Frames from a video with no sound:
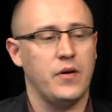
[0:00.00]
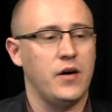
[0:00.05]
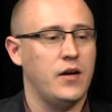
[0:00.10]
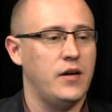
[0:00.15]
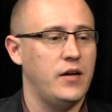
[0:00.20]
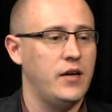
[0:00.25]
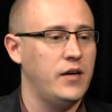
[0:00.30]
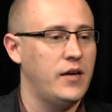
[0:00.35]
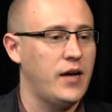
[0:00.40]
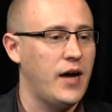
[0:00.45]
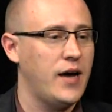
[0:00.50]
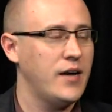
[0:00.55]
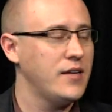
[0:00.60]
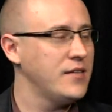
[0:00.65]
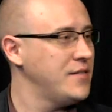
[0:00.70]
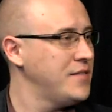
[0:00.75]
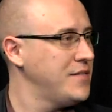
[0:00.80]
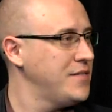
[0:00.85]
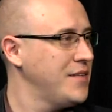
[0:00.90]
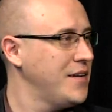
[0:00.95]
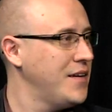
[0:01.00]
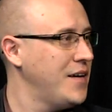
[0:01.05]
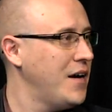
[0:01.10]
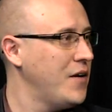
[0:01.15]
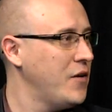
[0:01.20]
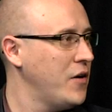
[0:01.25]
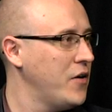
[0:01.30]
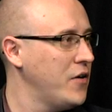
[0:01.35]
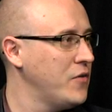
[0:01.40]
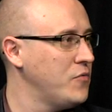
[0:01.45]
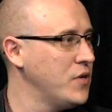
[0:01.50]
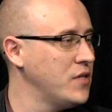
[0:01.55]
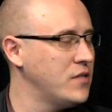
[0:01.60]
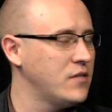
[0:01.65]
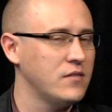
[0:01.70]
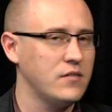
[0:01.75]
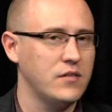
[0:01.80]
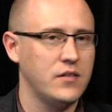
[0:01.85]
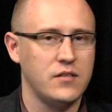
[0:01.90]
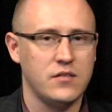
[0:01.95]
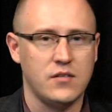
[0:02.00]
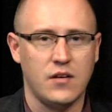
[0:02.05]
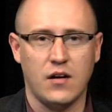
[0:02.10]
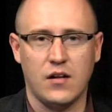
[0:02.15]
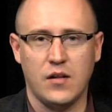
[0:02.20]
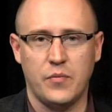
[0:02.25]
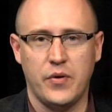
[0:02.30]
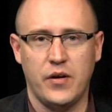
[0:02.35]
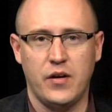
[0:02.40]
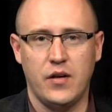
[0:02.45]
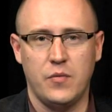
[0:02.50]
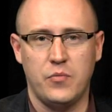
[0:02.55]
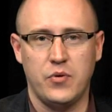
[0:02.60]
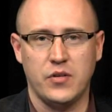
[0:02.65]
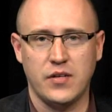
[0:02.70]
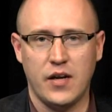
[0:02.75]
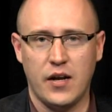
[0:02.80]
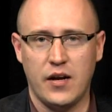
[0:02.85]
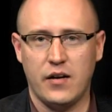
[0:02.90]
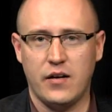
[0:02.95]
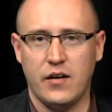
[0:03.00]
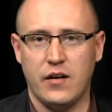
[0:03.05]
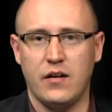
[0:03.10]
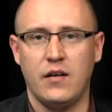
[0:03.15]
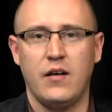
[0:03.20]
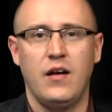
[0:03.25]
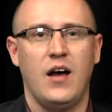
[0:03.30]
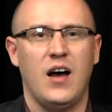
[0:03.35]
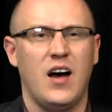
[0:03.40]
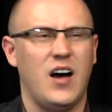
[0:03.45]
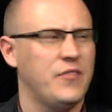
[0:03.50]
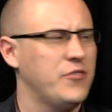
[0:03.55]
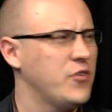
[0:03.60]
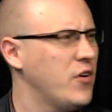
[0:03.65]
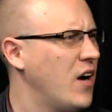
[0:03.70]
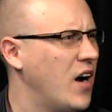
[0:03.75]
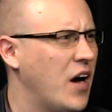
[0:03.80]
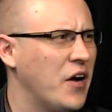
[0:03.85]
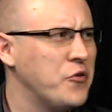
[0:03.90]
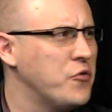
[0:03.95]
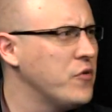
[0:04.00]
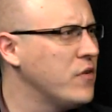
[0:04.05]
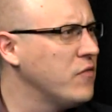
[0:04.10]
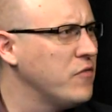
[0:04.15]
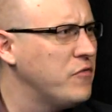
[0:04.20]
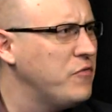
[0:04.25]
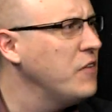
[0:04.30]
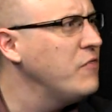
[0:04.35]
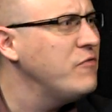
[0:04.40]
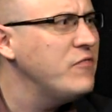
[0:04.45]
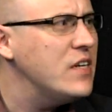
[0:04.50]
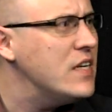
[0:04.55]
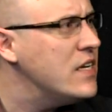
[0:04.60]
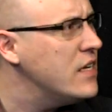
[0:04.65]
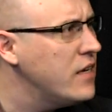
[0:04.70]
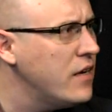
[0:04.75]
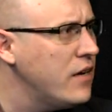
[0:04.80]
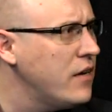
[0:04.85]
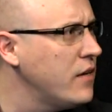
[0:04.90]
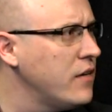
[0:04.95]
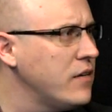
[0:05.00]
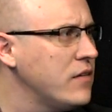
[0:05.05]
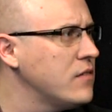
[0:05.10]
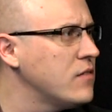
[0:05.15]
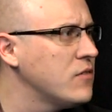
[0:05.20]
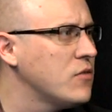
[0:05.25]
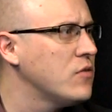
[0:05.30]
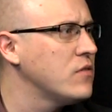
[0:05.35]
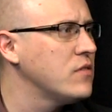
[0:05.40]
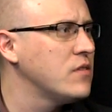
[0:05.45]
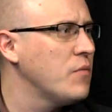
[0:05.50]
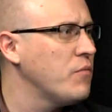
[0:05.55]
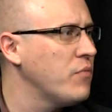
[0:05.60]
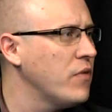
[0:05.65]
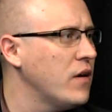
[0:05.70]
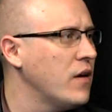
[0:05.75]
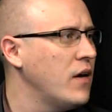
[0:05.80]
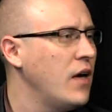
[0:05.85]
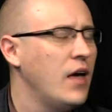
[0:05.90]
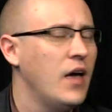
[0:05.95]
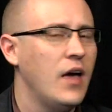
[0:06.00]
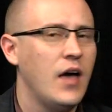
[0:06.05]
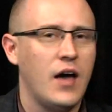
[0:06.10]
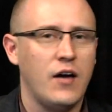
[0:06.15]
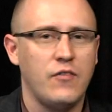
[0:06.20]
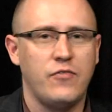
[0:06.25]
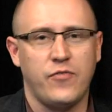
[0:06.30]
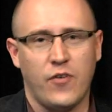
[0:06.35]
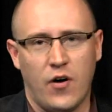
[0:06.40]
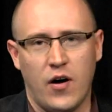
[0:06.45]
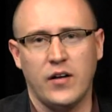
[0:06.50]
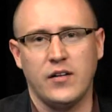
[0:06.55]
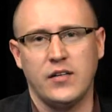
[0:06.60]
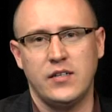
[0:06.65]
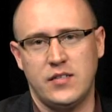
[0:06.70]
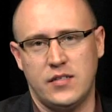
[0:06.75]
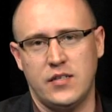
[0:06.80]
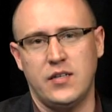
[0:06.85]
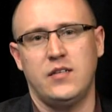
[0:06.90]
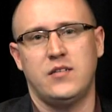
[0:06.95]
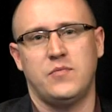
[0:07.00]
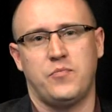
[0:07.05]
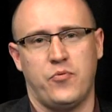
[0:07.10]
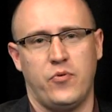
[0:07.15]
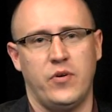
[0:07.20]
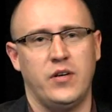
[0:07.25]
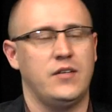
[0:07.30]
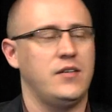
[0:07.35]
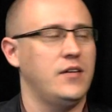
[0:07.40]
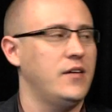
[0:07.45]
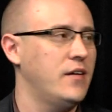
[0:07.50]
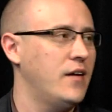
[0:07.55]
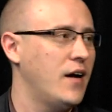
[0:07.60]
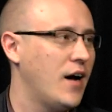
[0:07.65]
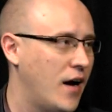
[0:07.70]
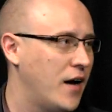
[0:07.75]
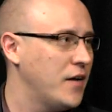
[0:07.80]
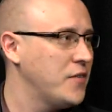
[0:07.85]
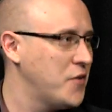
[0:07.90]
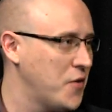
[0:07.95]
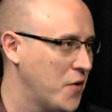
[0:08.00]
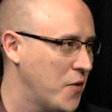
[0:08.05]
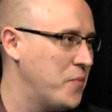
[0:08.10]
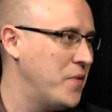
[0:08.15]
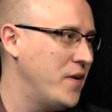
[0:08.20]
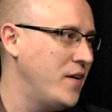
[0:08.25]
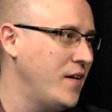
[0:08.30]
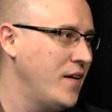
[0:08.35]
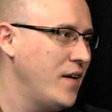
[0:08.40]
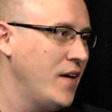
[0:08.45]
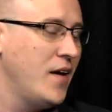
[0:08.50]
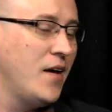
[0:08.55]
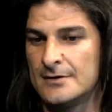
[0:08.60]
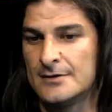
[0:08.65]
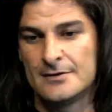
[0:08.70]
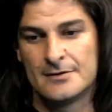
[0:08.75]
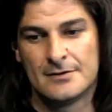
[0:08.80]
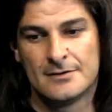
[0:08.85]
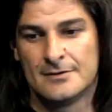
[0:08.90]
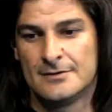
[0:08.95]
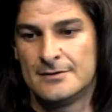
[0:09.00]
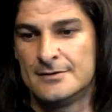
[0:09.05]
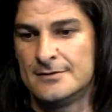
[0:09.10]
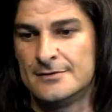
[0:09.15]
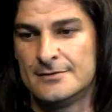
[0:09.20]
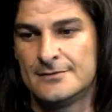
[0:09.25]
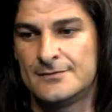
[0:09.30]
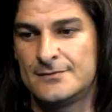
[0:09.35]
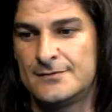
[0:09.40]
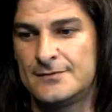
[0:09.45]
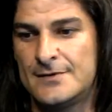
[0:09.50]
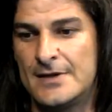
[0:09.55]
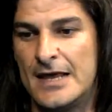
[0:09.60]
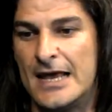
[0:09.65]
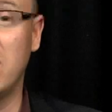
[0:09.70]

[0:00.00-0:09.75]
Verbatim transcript: but it has, uh, I heard recently, Encyclopedia Britannica, after one hundred fifty years or something, have finally ceased printing hard copy because Wikipedia